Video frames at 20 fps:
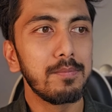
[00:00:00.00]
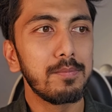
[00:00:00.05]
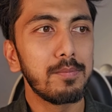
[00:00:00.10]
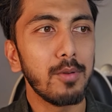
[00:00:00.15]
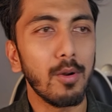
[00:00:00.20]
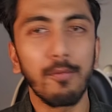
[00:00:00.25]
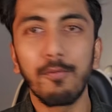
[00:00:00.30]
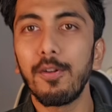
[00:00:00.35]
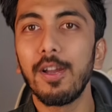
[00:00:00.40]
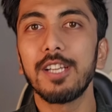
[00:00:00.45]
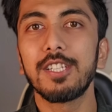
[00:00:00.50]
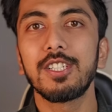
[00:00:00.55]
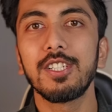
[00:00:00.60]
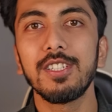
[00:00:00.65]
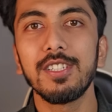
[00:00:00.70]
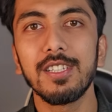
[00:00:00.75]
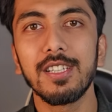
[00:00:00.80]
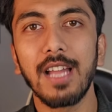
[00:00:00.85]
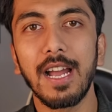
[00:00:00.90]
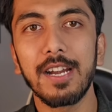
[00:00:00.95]

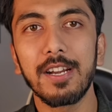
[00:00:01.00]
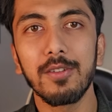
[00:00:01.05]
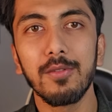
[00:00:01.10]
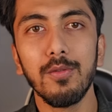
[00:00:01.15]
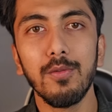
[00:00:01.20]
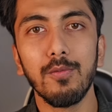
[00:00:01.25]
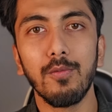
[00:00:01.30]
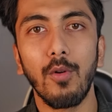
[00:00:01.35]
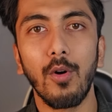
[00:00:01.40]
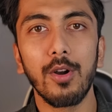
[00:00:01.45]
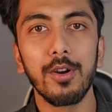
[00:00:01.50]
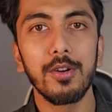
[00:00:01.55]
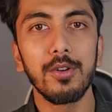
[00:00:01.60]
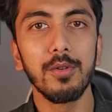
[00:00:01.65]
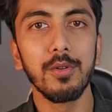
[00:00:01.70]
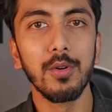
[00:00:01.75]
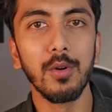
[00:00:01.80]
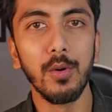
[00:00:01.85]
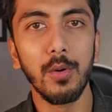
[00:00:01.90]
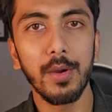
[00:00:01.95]
profession that you want to
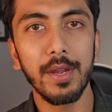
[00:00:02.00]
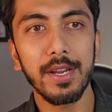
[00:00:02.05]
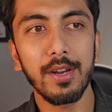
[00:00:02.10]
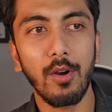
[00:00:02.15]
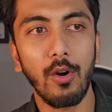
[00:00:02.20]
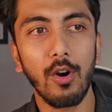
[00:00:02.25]
go in,